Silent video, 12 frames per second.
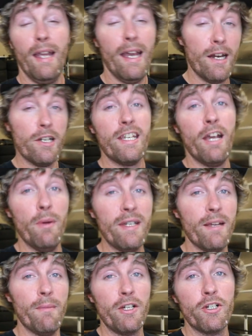And I just can't wait to
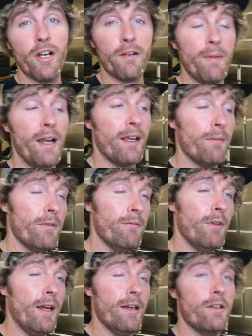get my truck back. I've been
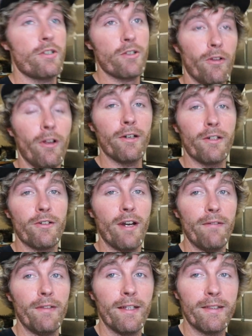waiting so long to
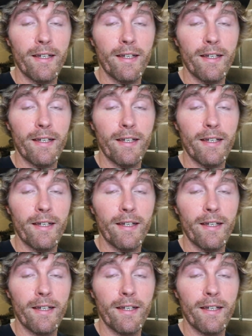drive that